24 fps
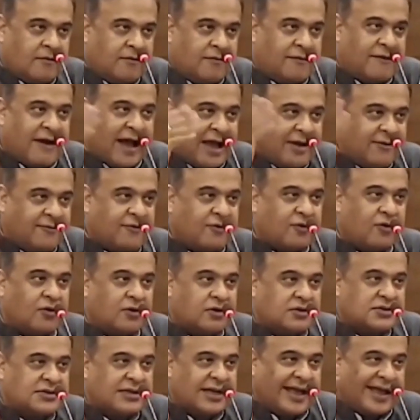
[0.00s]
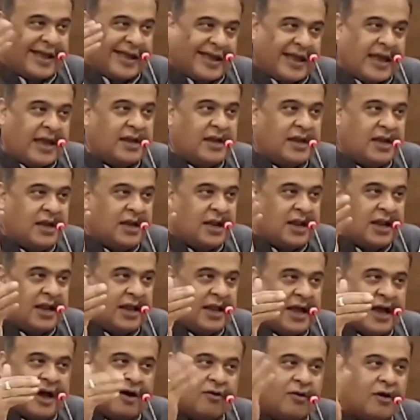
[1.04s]
5 crores again in
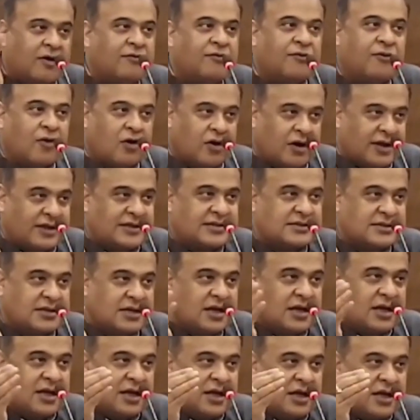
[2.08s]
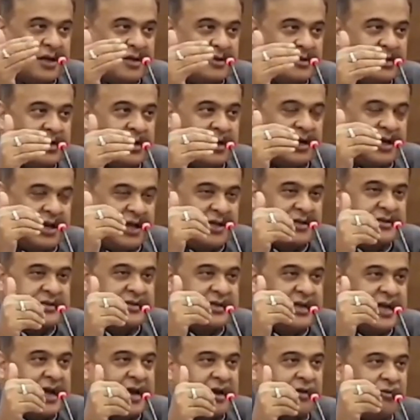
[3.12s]
our forest. So
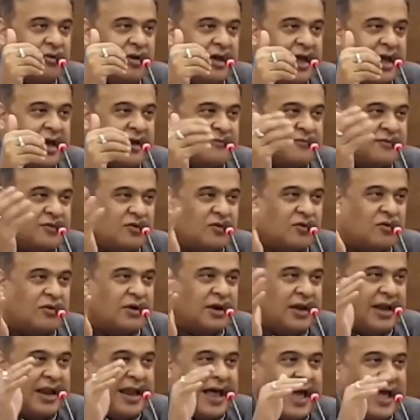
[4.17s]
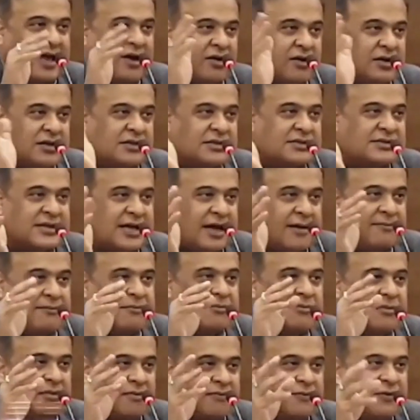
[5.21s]
this year we have to rely on
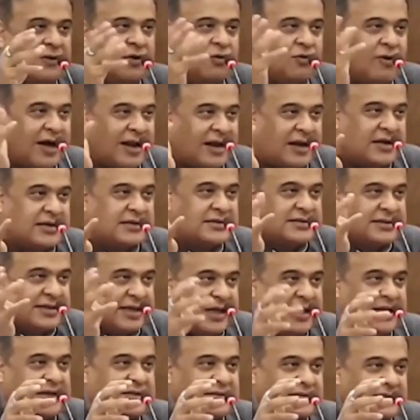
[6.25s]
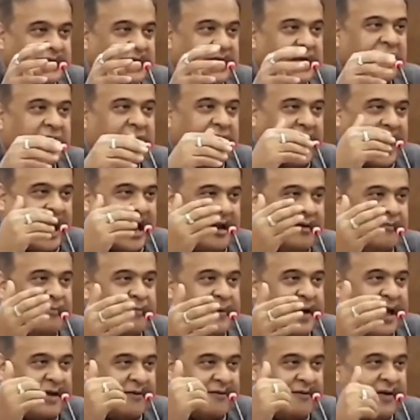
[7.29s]
some few other states
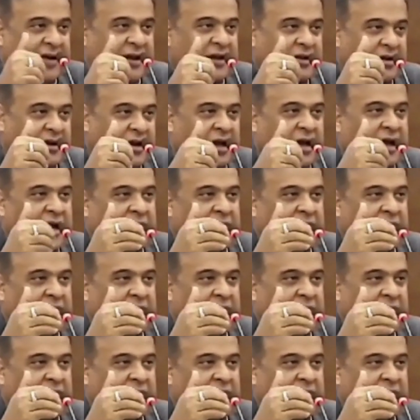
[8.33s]
and private